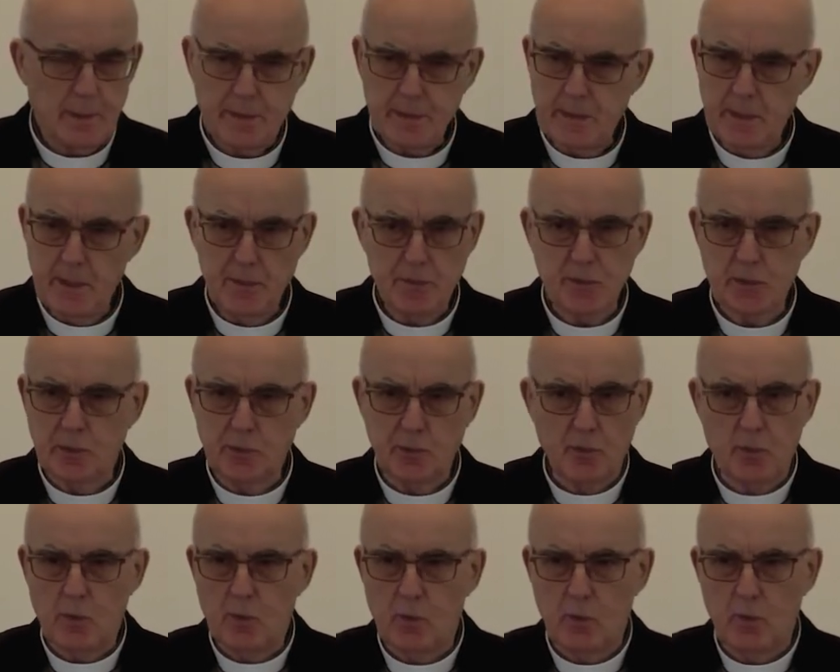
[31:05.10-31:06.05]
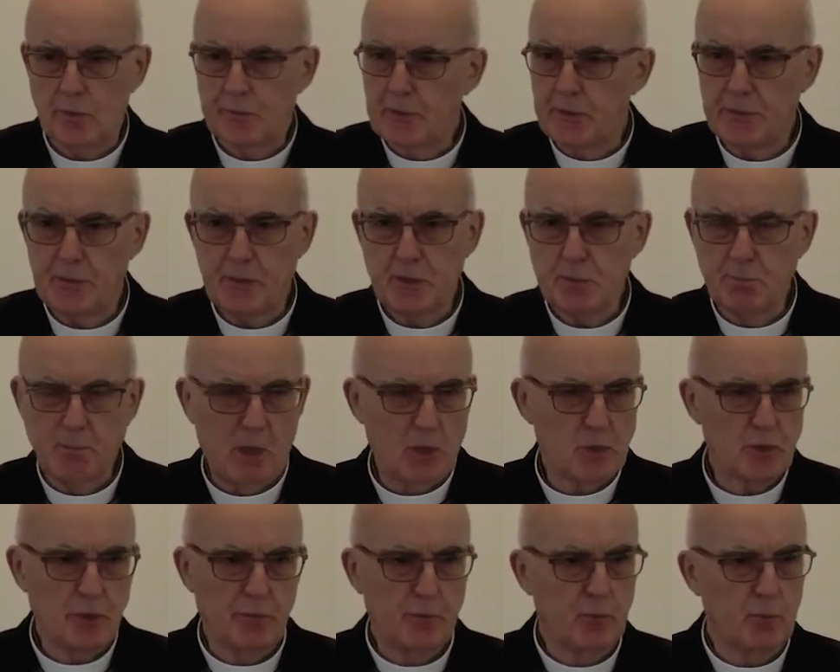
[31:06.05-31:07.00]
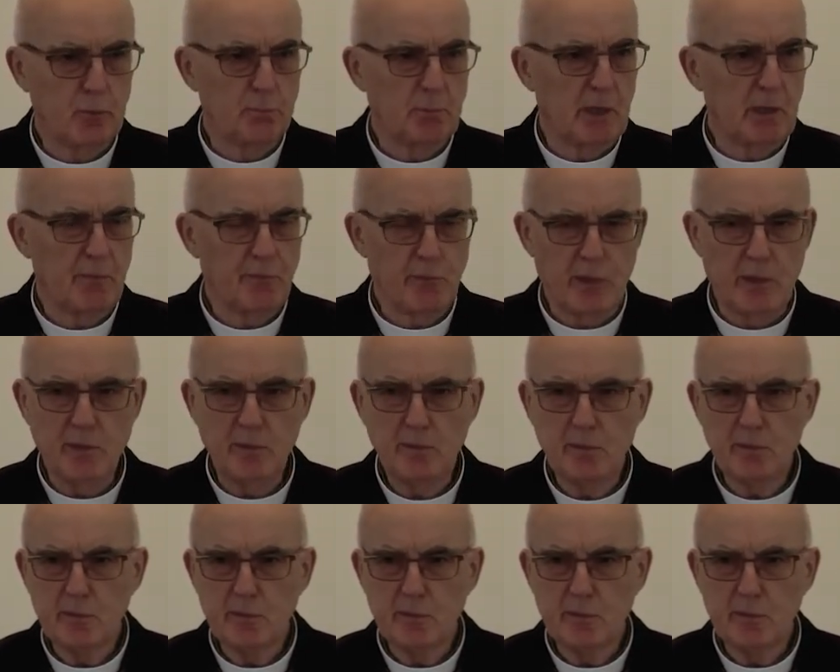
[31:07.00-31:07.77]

praise the Lord that he's merciful, my friends.